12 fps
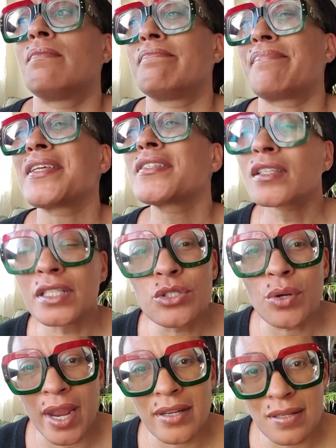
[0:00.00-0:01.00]
basically
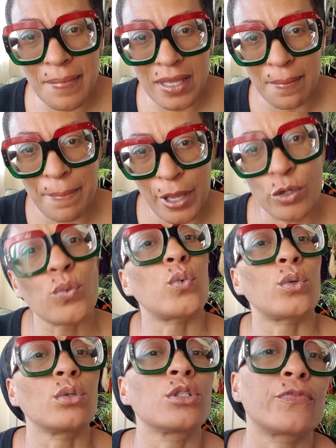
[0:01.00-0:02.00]
trying to make a better
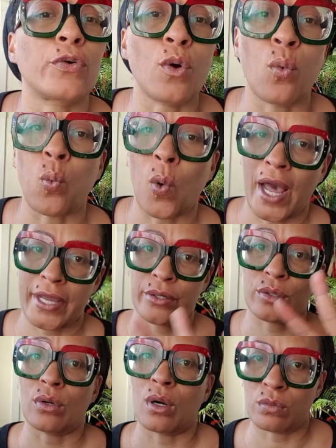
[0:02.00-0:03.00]
world for a
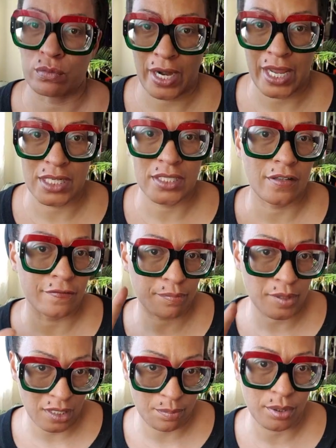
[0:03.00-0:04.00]
wider array of
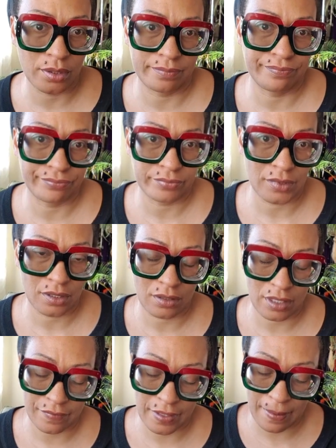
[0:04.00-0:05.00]
people,
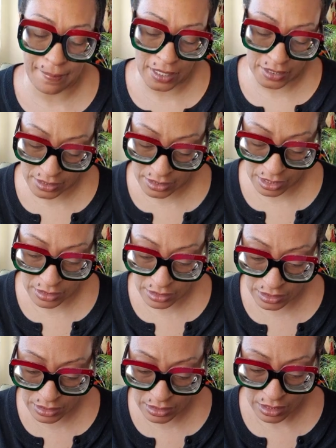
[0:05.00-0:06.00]
if that makes
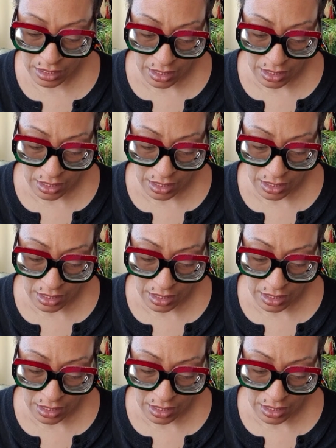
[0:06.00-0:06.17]
sense.